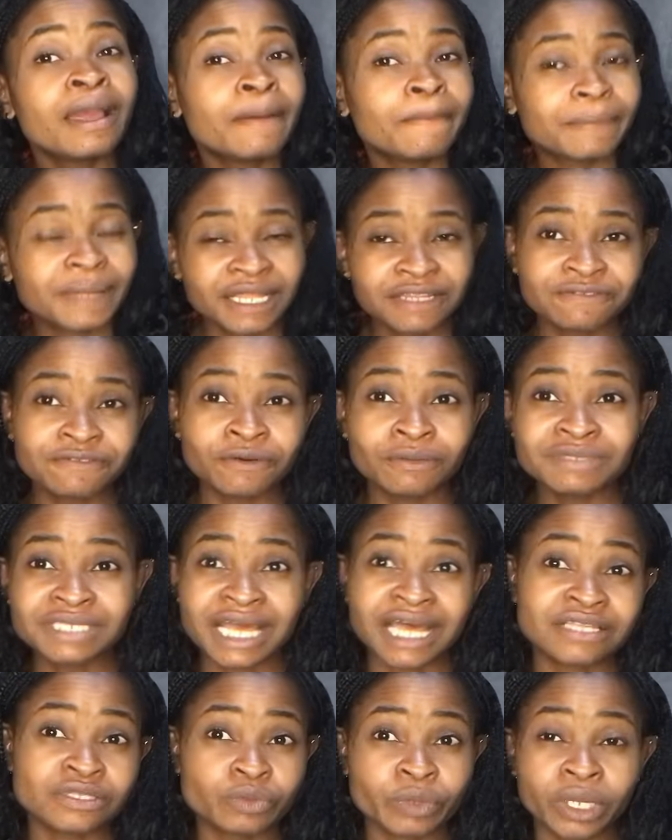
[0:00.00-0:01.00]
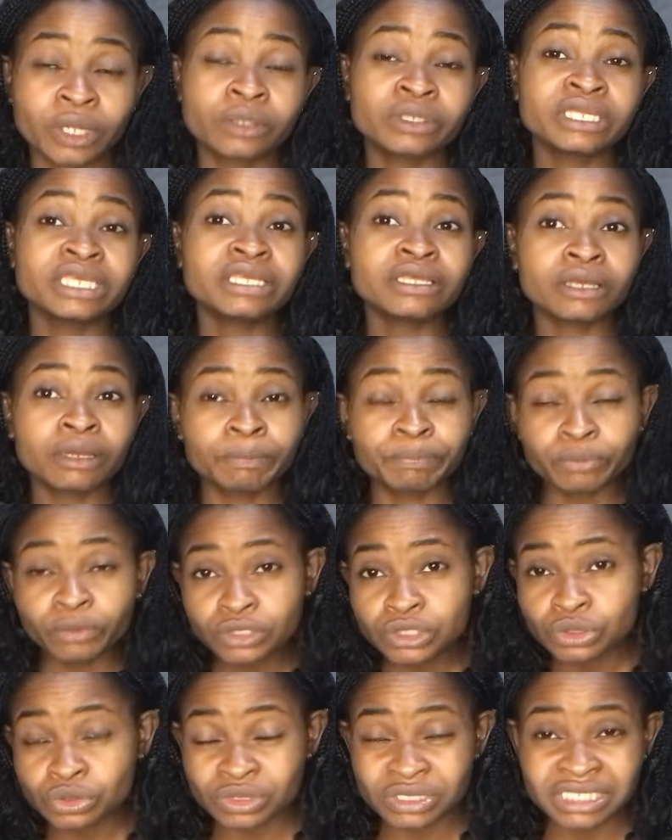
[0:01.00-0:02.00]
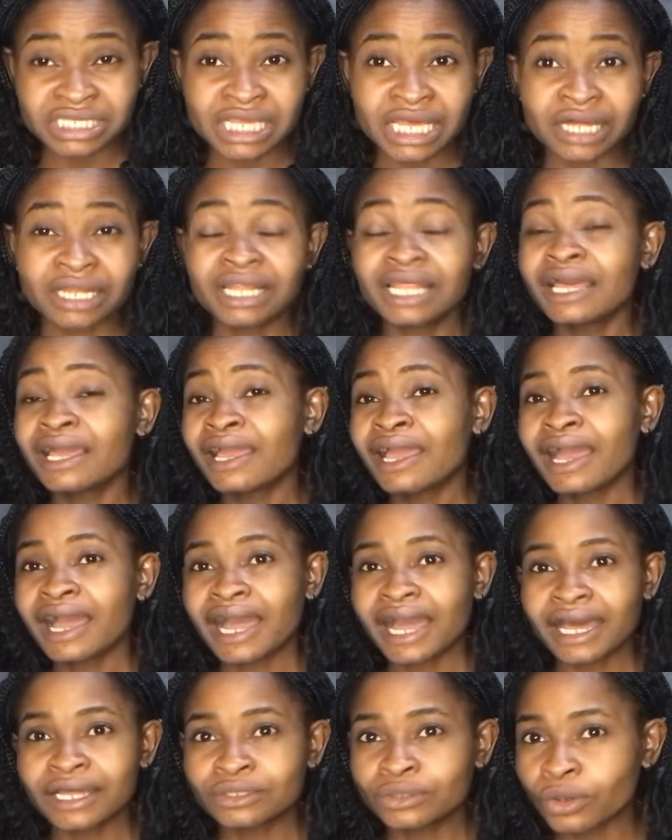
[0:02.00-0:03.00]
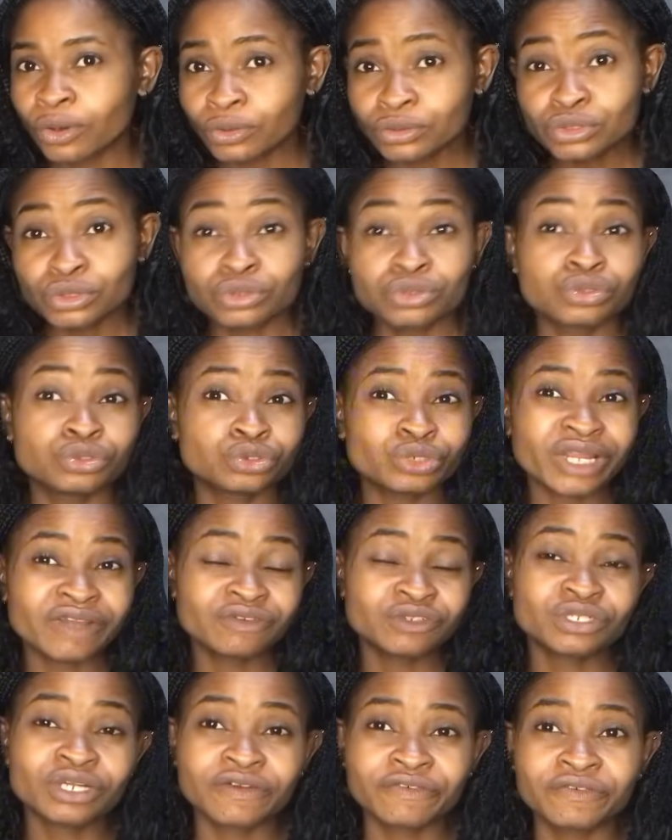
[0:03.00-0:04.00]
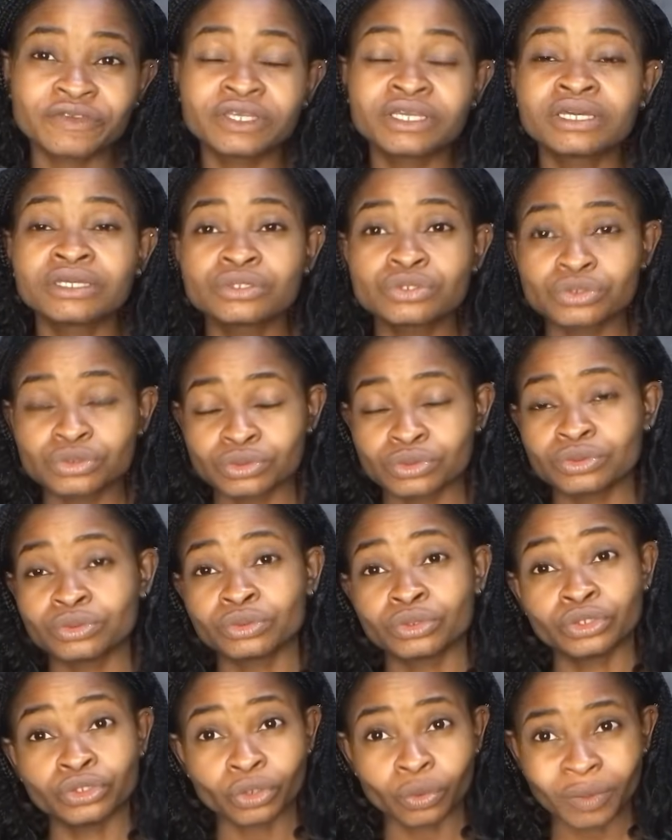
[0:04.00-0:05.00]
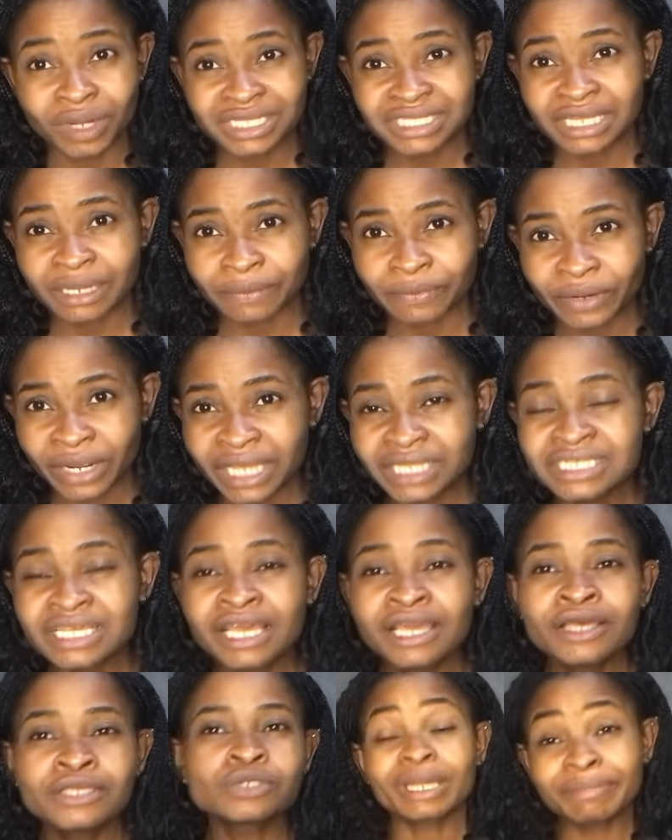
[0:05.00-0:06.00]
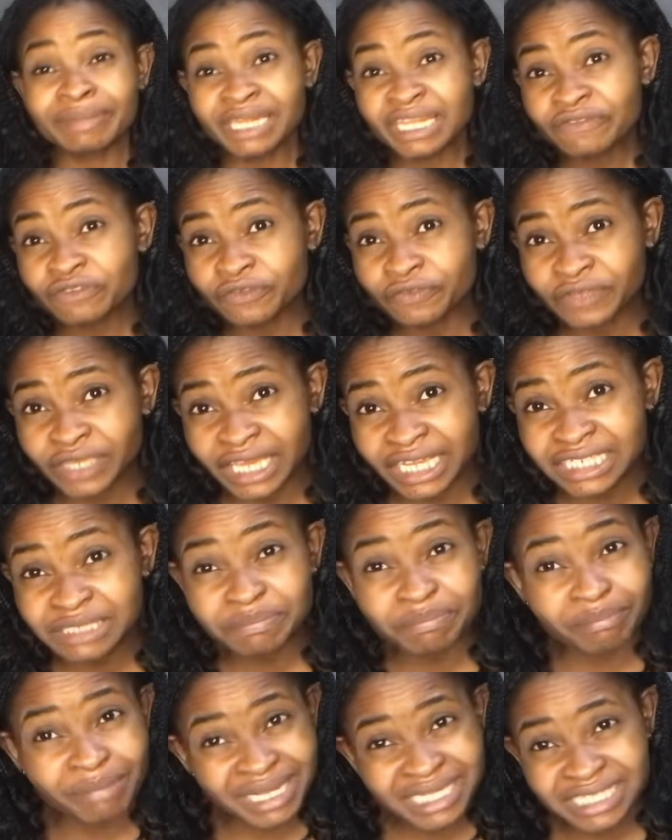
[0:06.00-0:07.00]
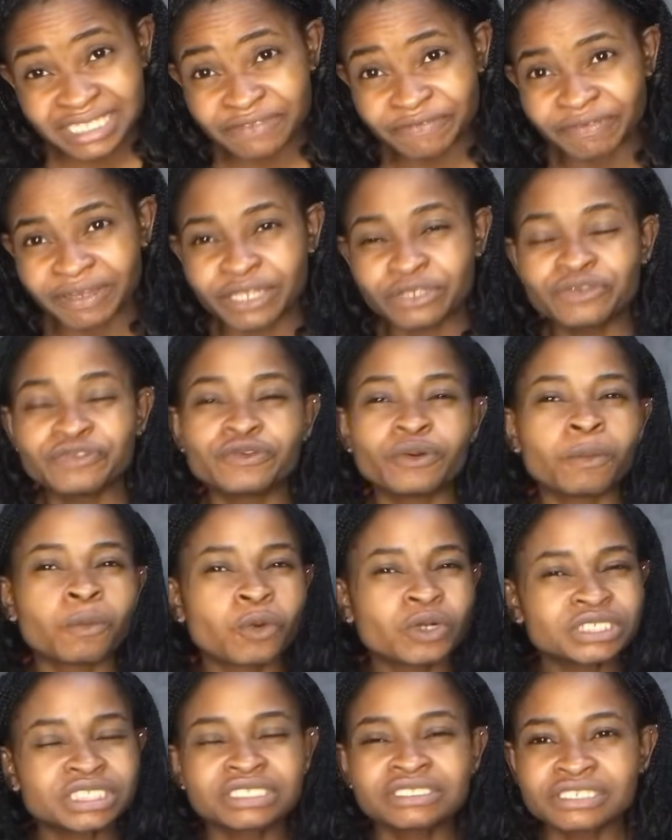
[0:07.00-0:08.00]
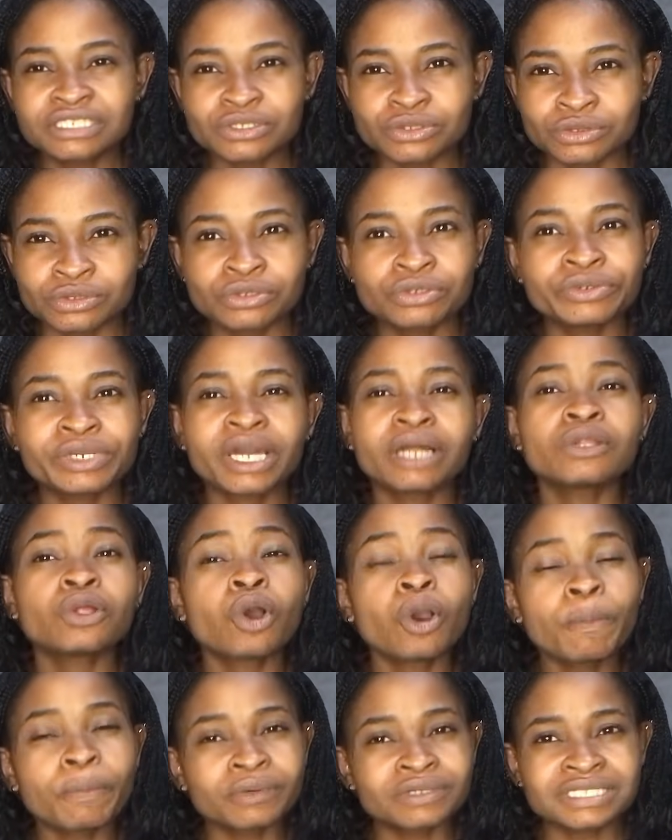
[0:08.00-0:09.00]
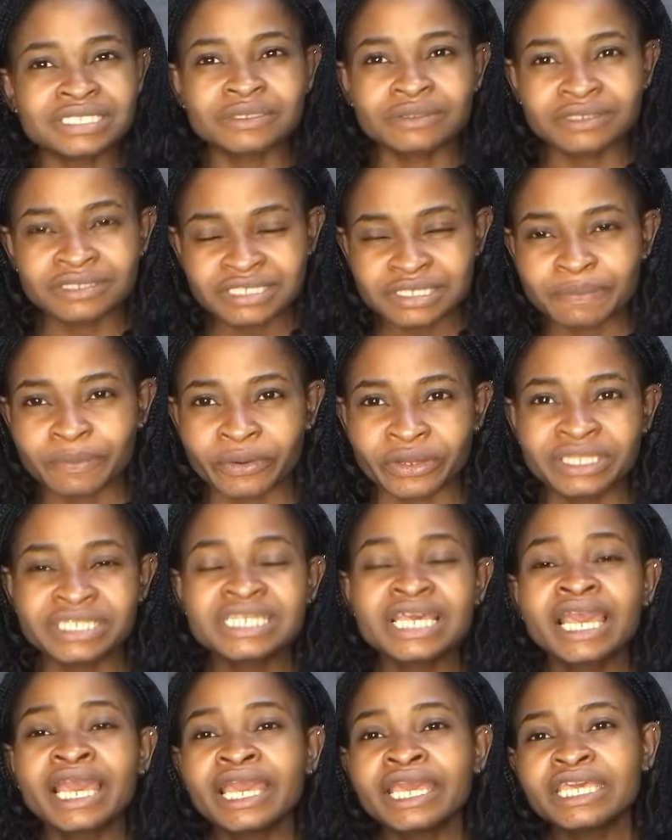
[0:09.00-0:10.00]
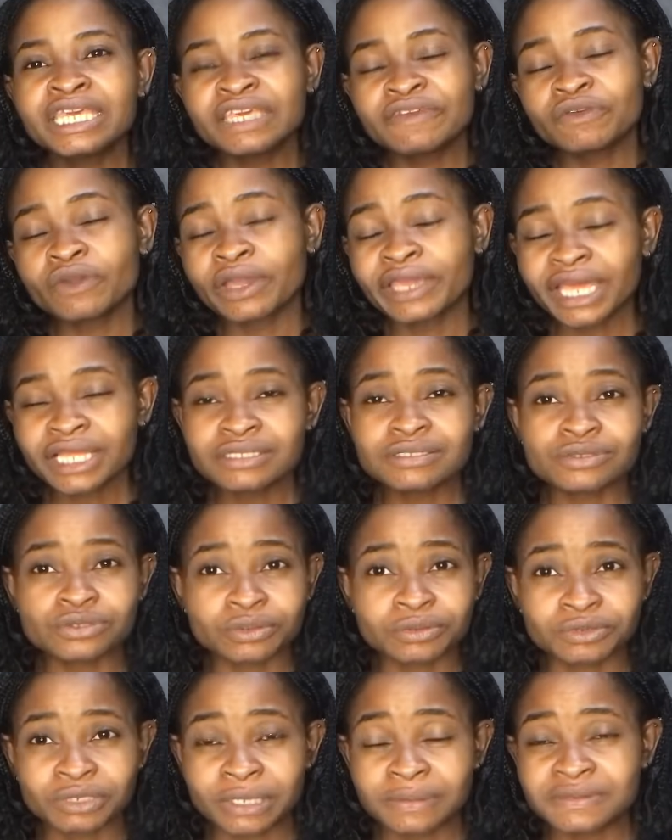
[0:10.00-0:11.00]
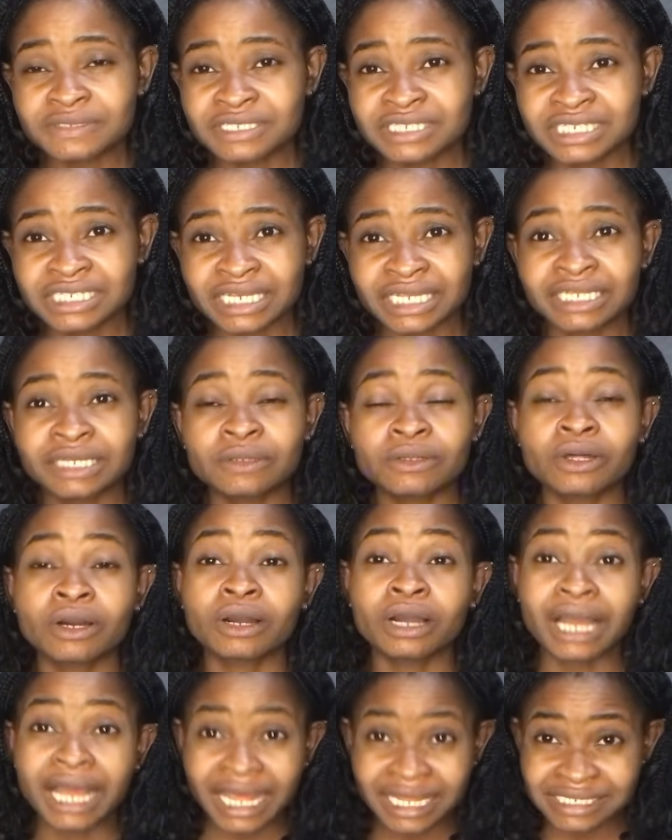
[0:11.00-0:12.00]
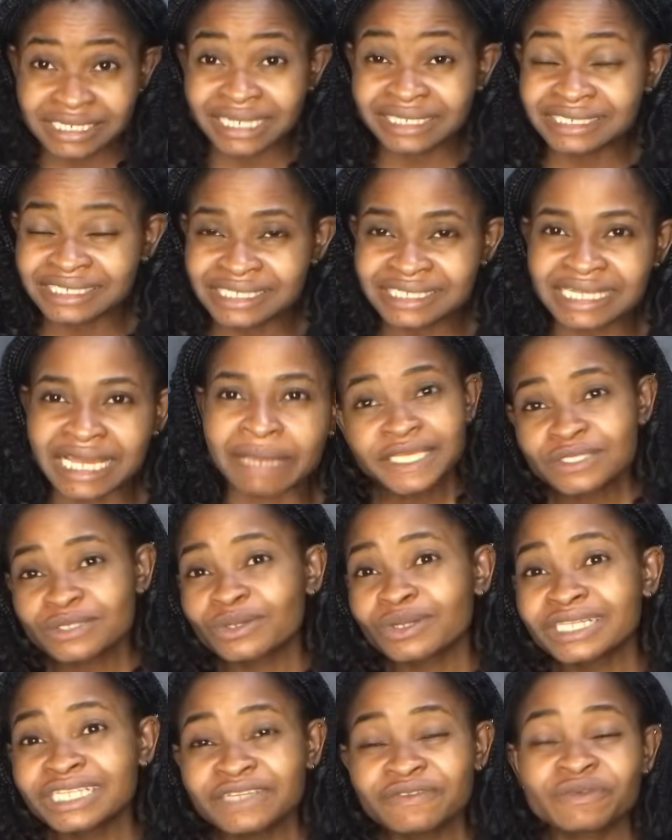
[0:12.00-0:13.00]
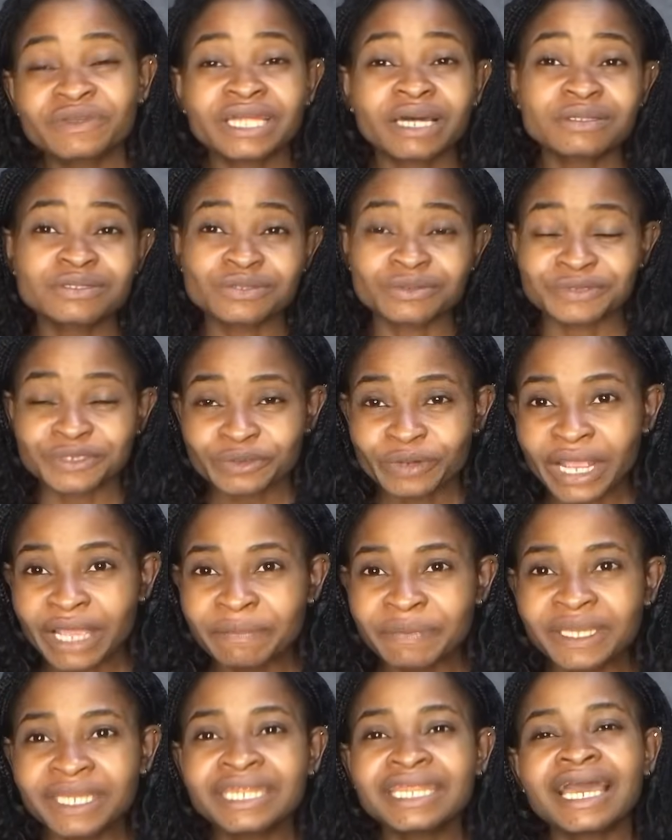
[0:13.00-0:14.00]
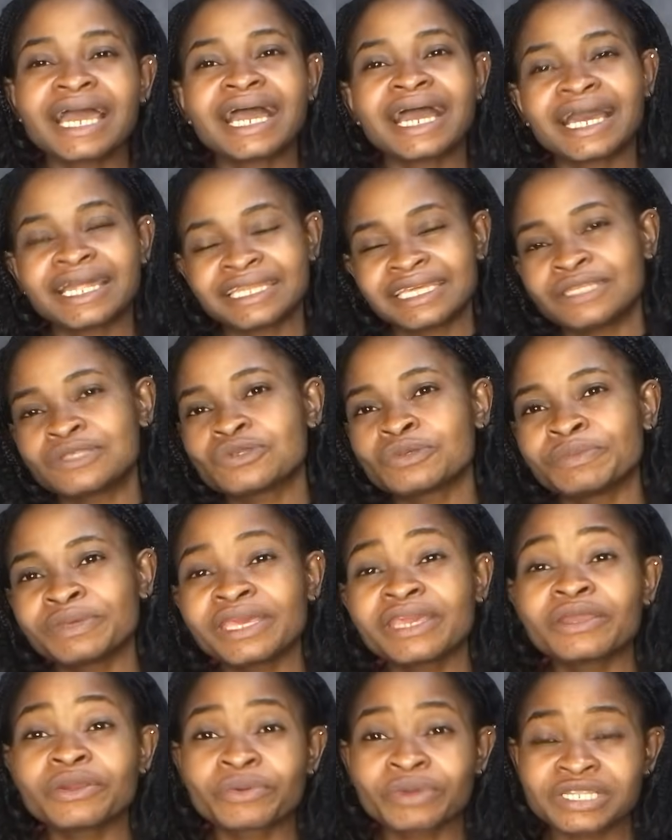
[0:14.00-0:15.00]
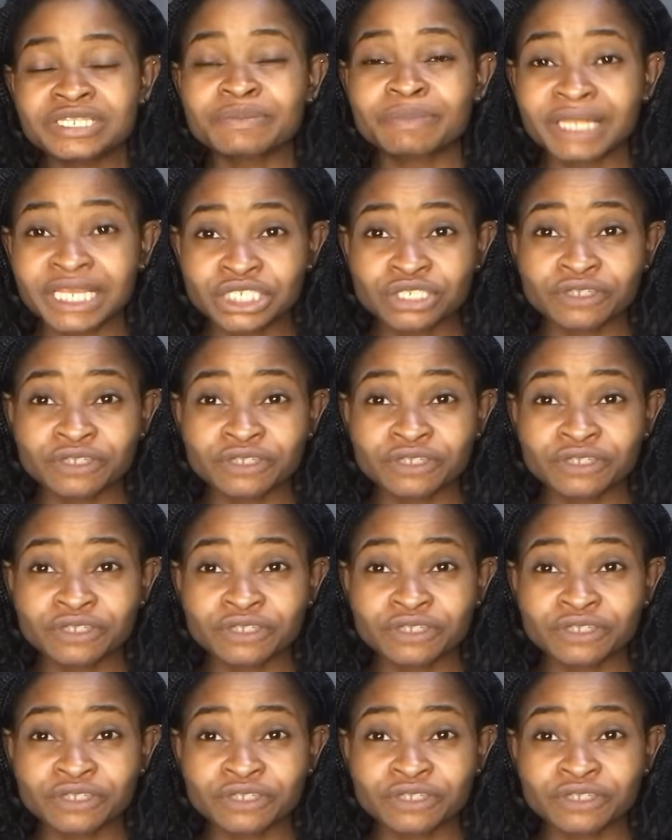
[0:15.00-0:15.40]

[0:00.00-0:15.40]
platforms as well, both to sell and also to drive traffic to your WhatsApp, right? So I believe you've gained massive value from watching this tutorial up until this point. If you're yet to subscribe to this channel, as at this time, please not leave without subscribing, and it will be a great pleasure